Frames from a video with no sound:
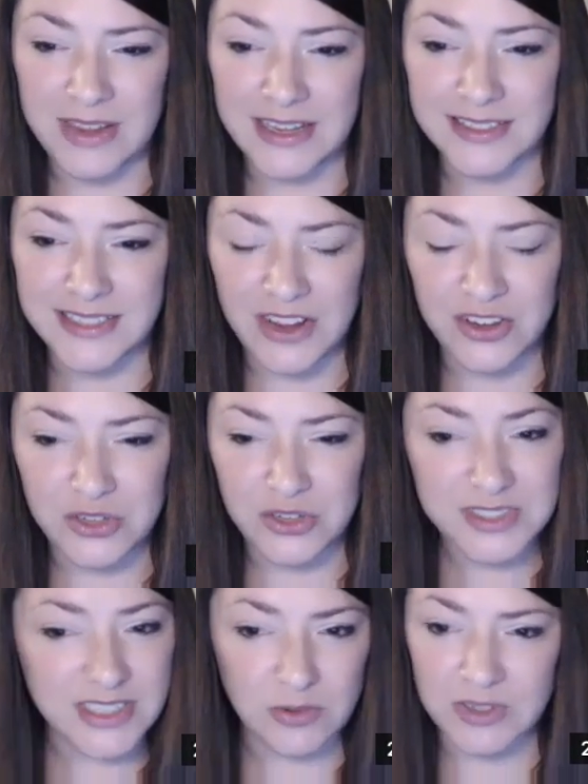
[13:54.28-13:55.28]
It's how you
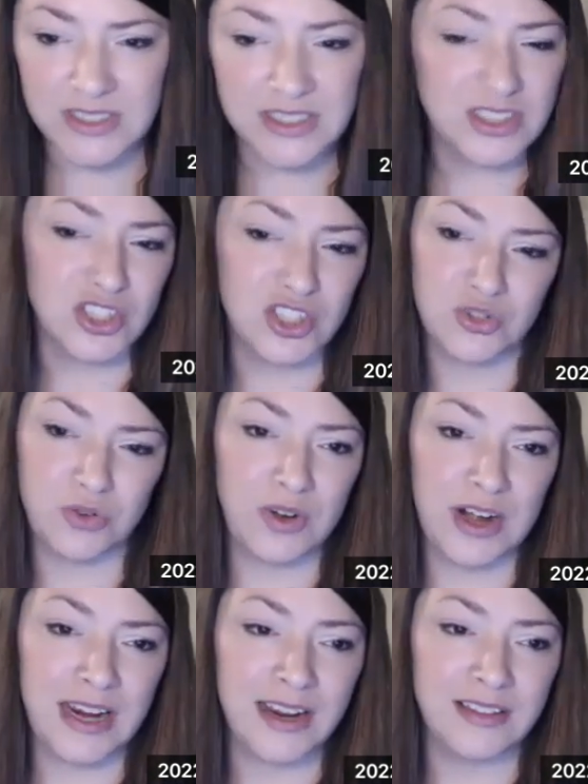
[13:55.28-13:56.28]
sequence the
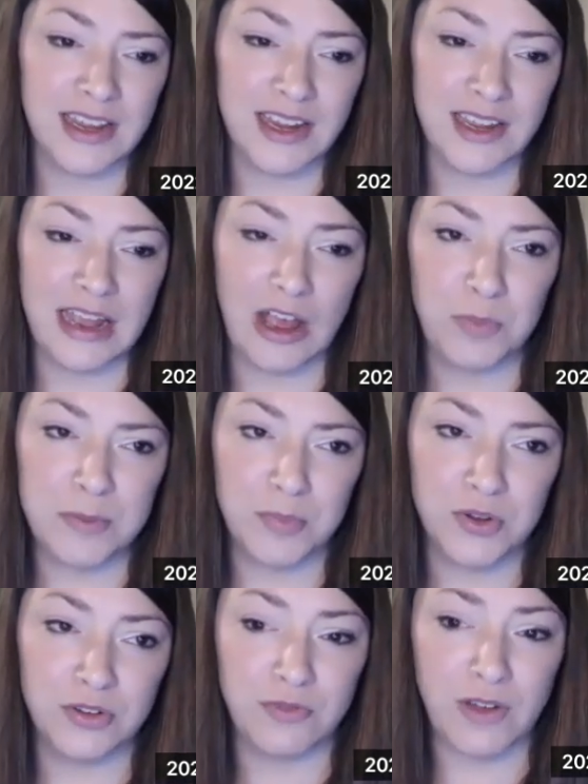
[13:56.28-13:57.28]
story that can help
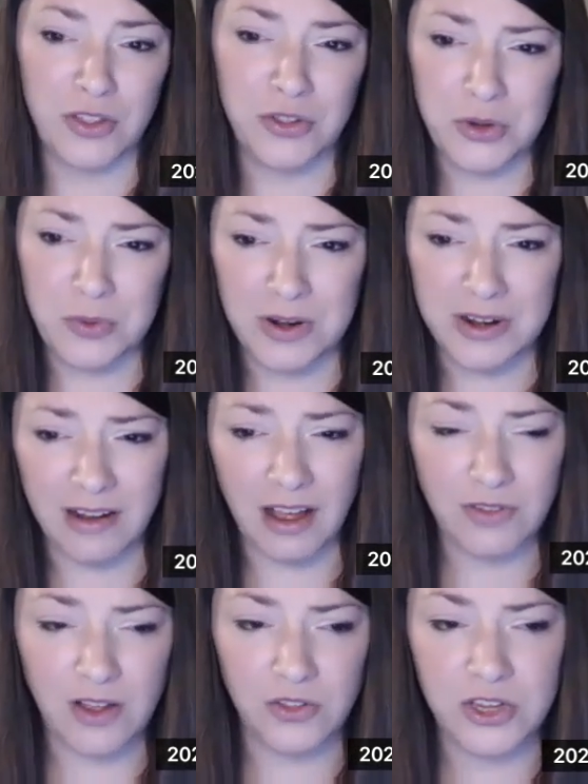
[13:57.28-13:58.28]
people to follow you or not
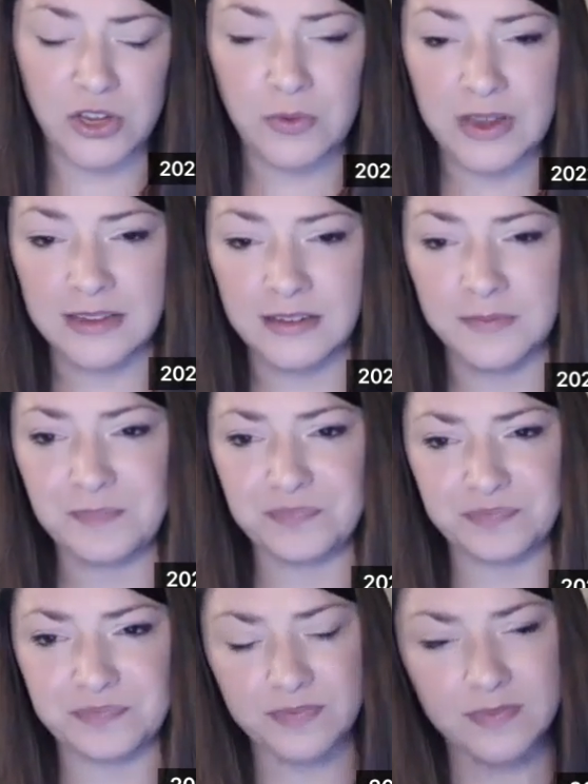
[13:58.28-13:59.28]
follow you. And
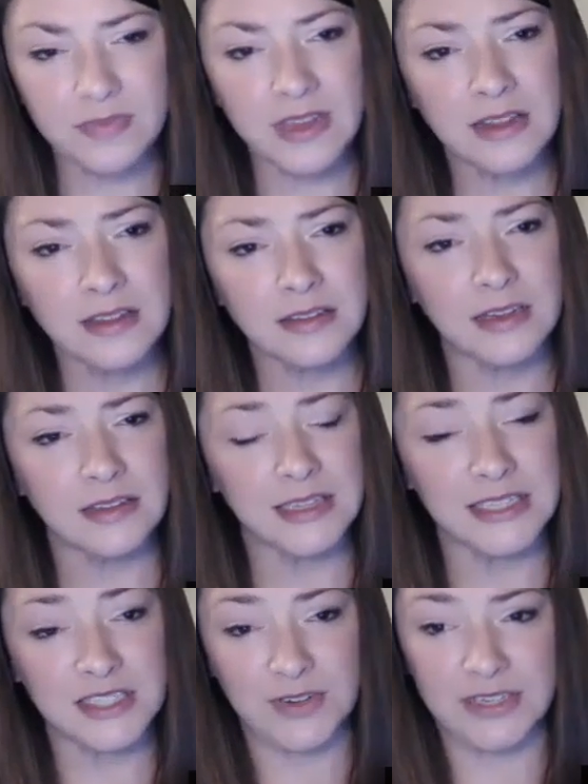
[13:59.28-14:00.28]

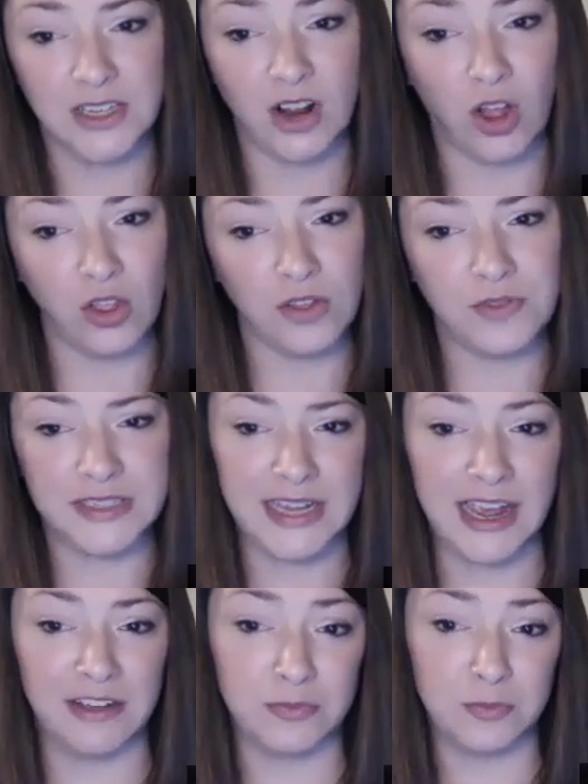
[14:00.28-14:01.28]
let's face it, all of us
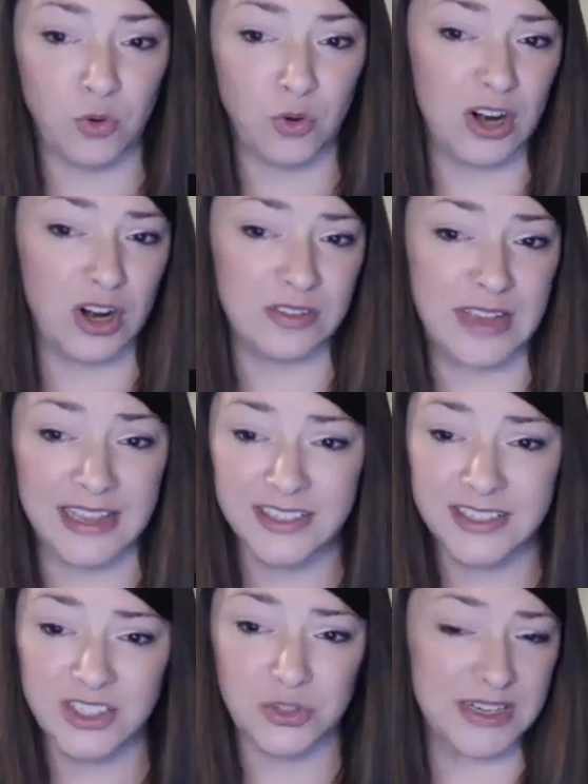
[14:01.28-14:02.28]
have more or less
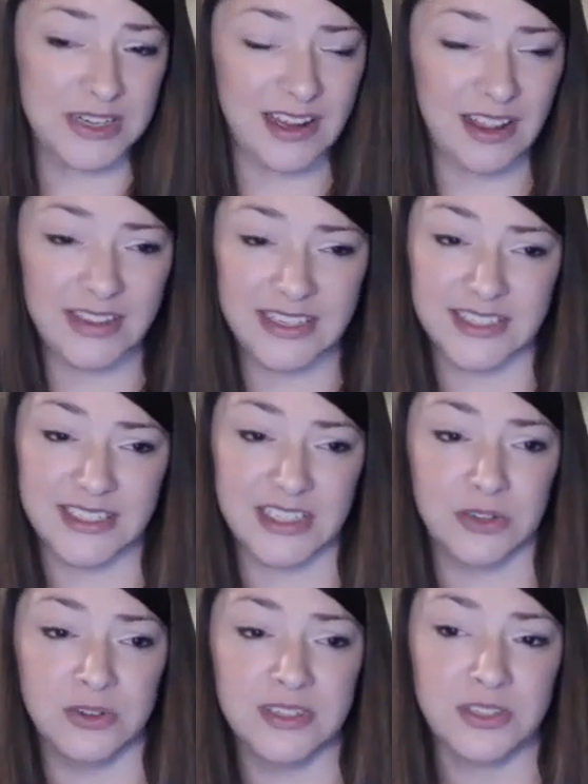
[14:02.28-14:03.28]
storytelling
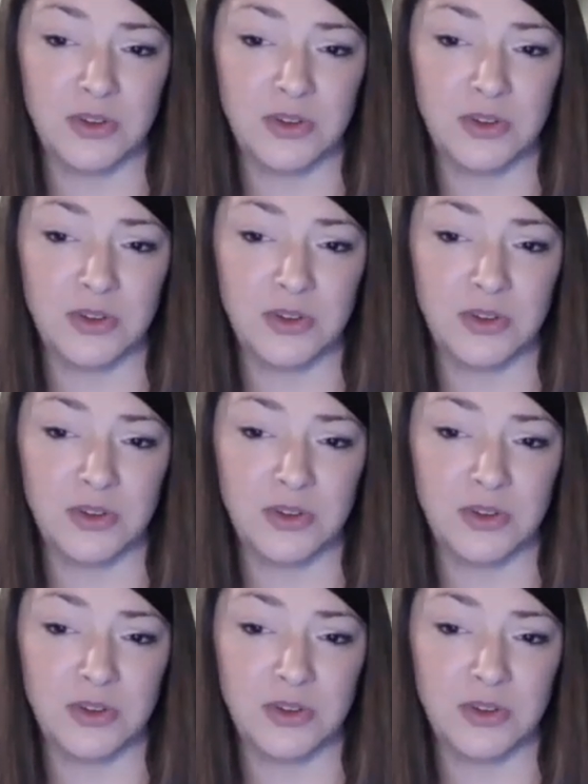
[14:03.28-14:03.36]
skills.